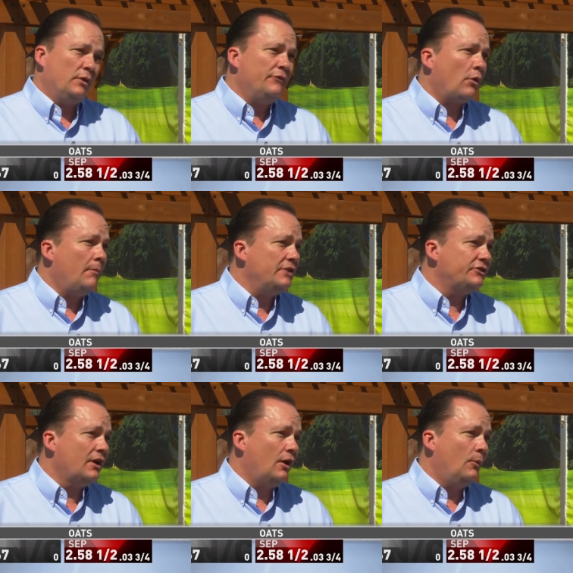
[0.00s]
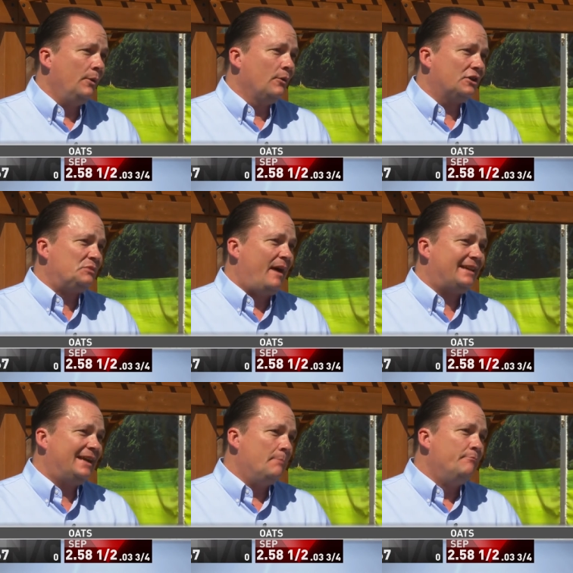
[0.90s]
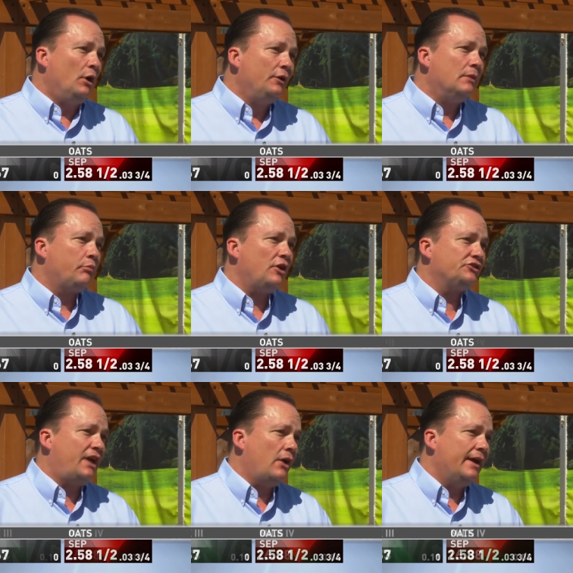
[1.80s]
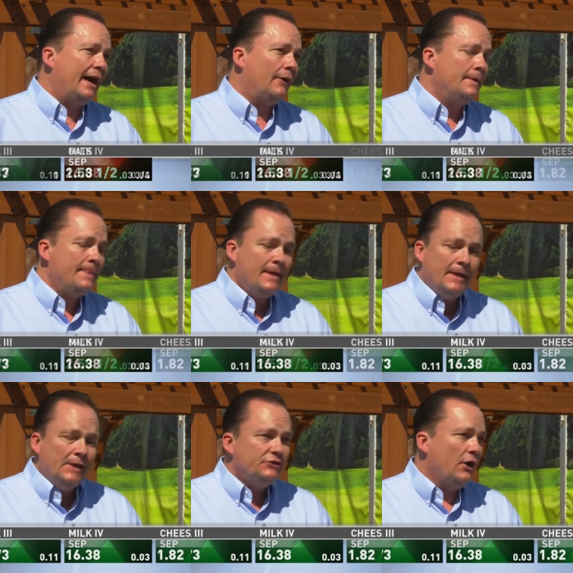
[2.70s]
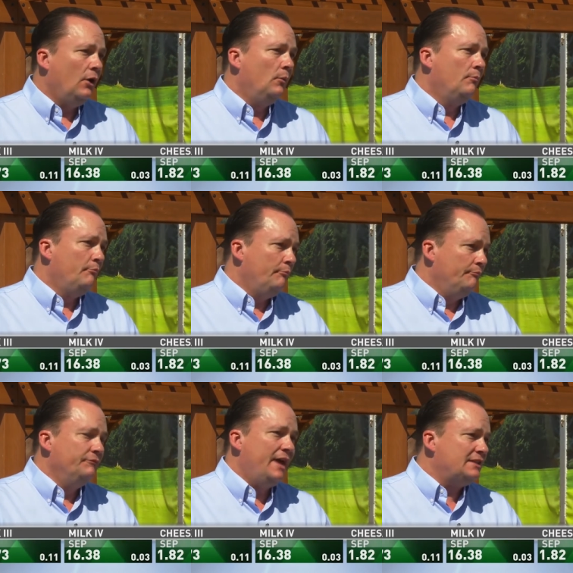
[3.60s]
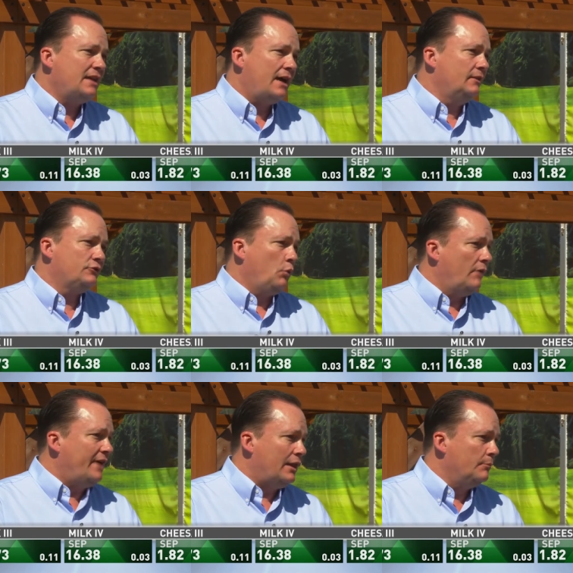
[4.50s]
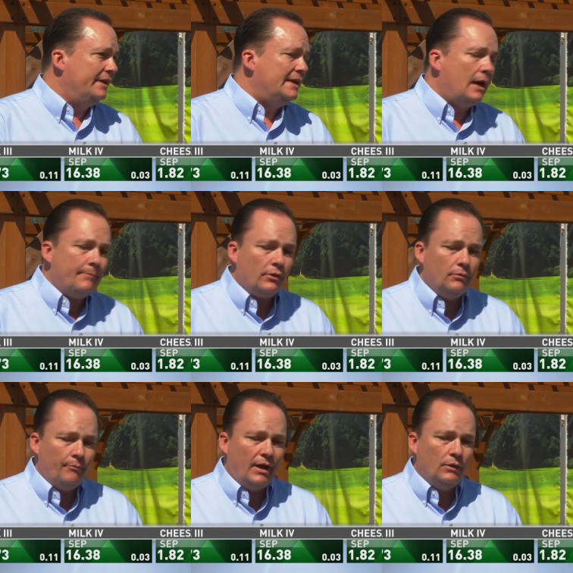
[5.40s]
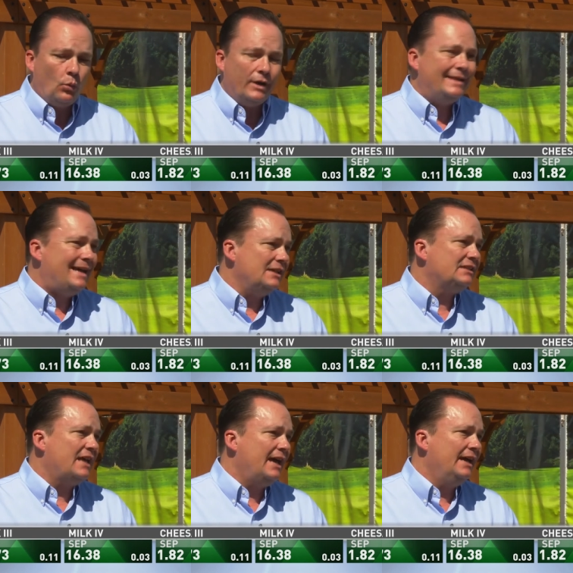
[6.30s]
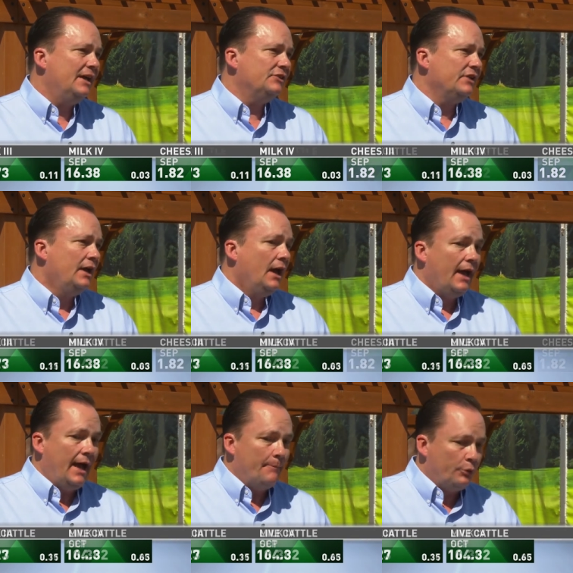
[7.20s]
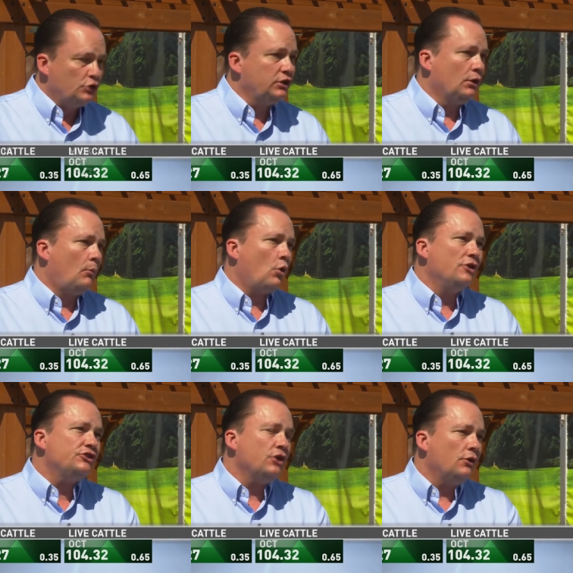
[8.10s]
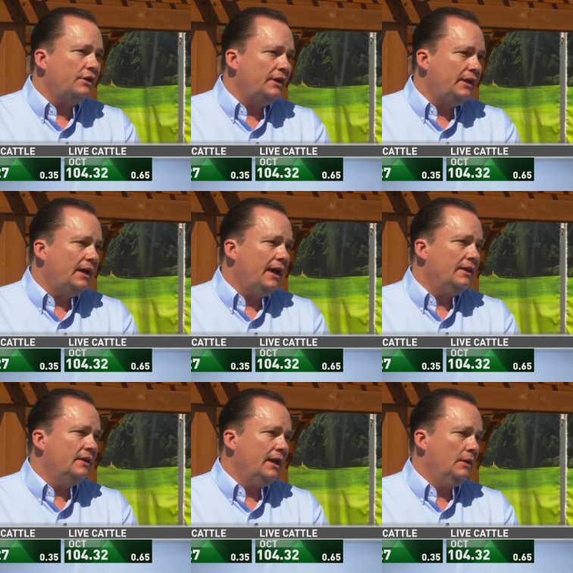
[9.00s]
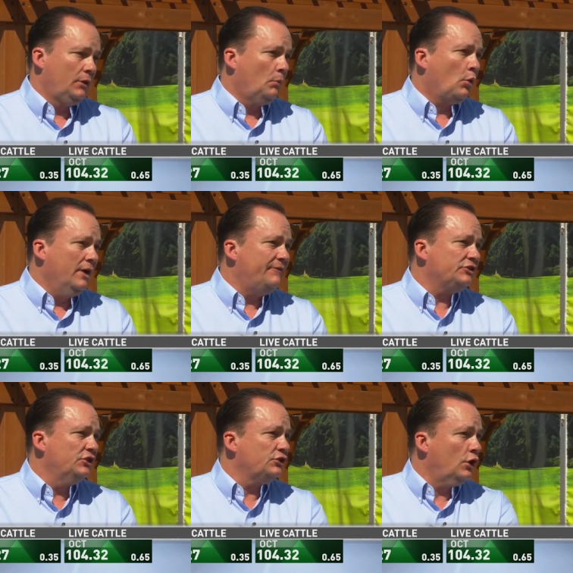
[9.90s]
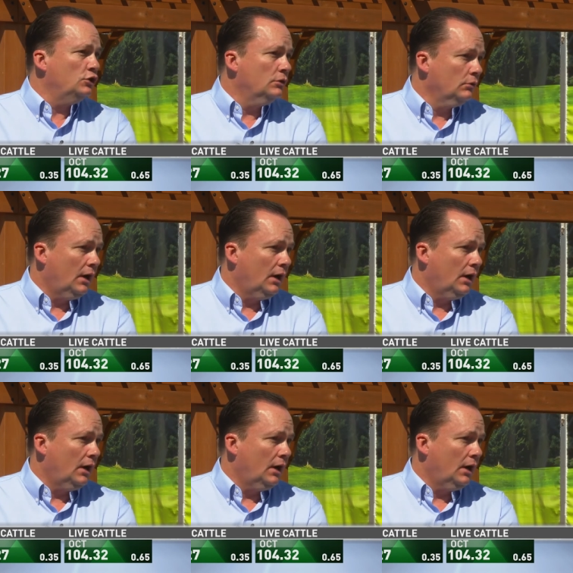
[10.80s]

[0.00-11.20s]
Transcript: 3 or 4 months ago, we were expecting a billion plus carryout. So that's not a $12 bean number, but what it does say is, puts a little more uncertainty and a little more emphasis on